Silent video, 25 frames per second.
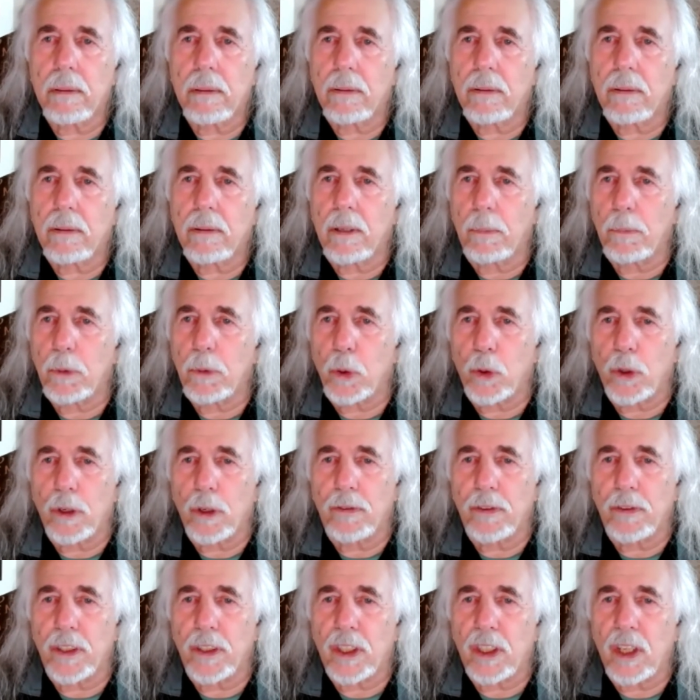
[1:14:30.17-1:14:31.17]
some sort
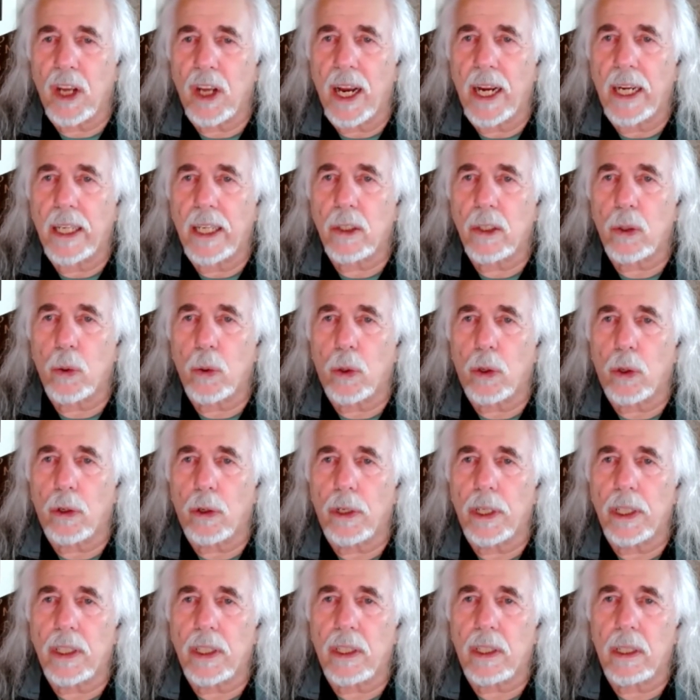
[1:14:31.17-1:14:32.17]
of a science,
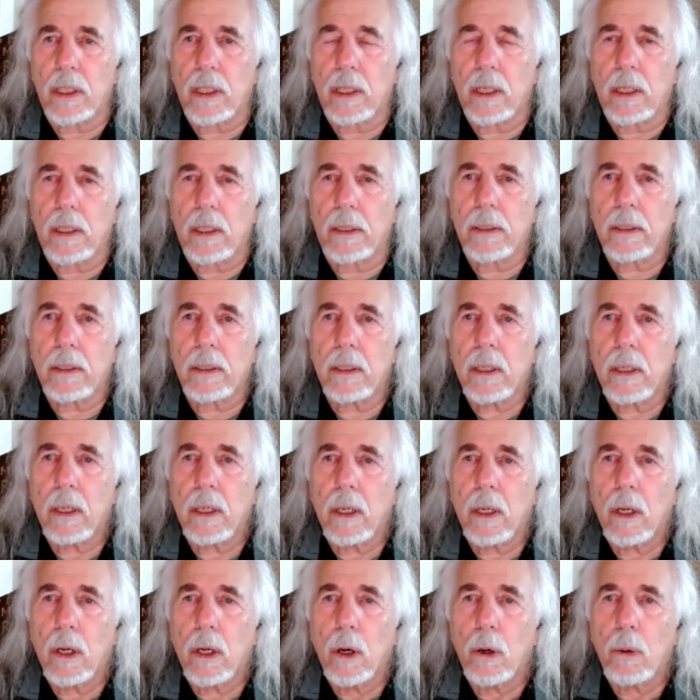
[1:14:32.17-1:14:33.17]
or it's
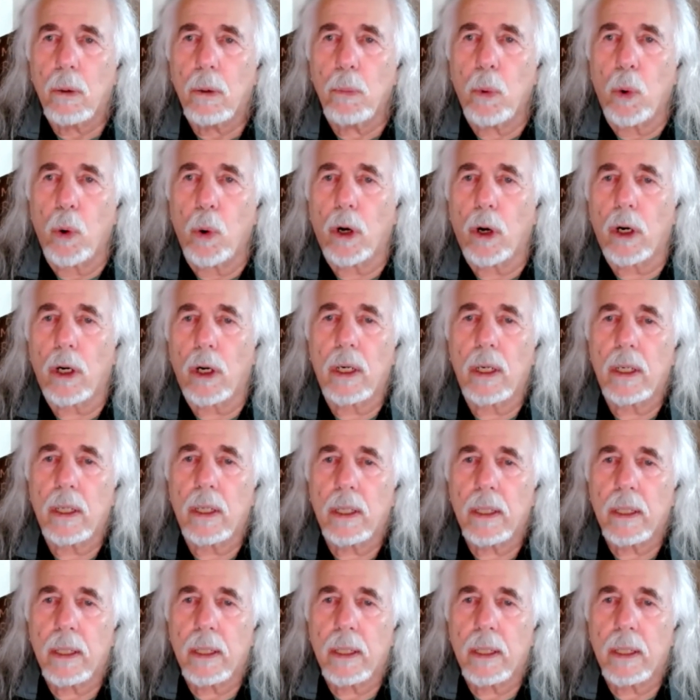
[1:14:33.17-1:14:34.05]
more